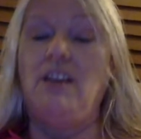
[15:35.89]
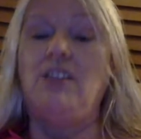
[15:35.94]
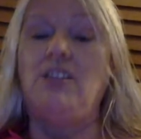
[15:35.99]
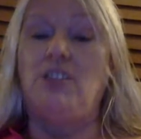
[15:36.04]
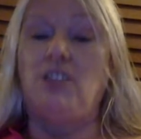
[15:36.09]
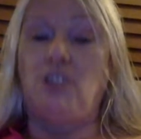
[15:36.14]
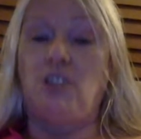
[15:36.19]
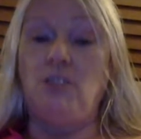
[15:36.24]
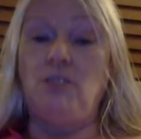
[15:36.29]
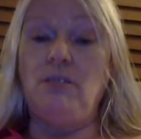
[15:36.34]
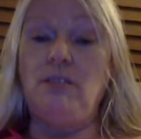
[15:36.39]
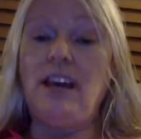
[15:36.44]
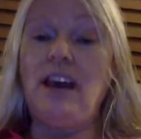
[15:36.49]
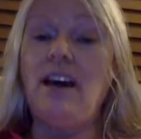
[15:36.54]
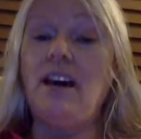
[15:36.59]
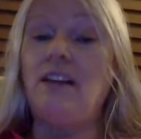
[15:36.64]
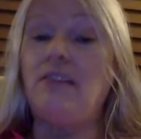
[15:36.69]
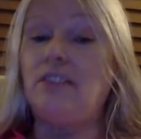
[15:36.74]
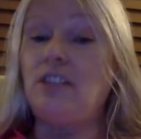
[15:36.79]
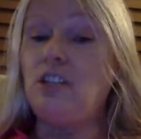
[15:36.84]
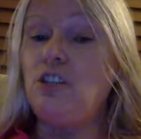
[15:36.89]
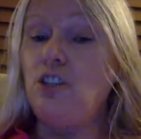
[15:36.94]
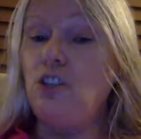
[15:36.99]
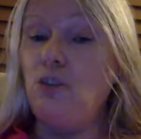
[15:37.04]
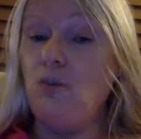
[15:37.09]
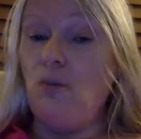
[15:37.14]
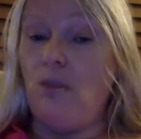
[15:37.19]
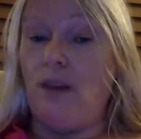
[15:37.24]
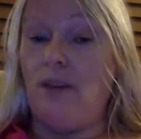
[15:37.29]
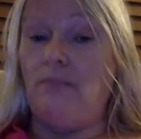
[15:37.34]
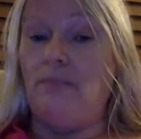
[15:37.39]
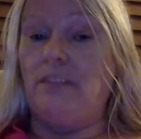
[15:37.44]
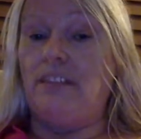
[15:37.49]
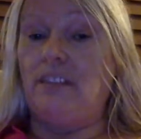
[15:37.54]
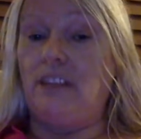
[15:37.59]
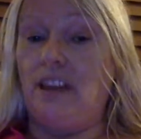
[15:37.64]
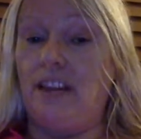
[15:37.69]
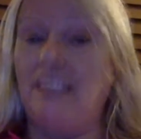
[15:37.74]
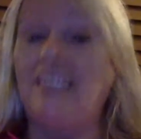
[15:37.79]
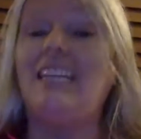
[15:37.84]
Soon to have a new
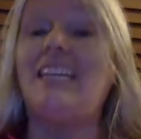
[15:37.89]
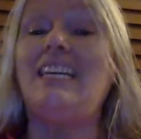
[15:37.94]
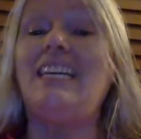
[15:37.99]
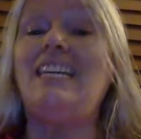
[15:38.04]
website